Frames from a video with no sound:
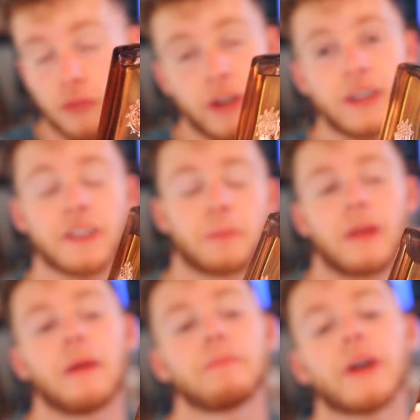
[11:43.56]
a really nice
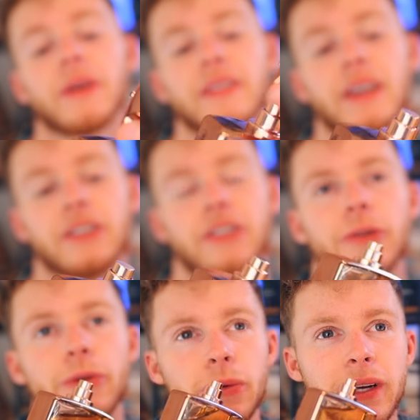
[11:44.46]
plum note in there
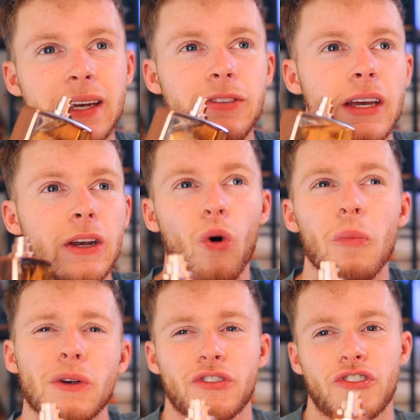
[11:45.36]
too, so it gives it an
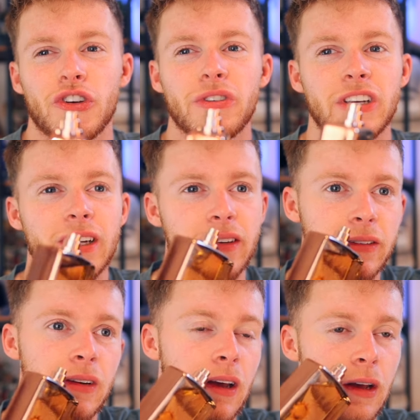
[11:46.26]
almost
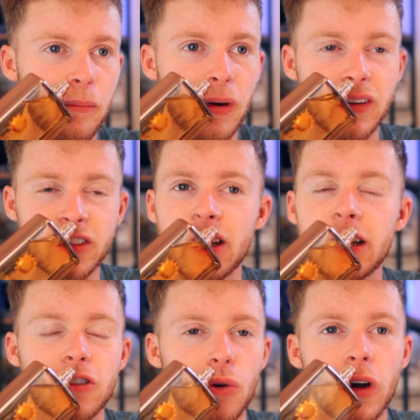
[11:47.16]
juiciness, but it
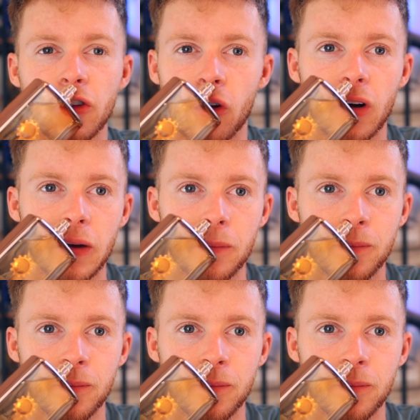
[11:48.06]
stays quite dry.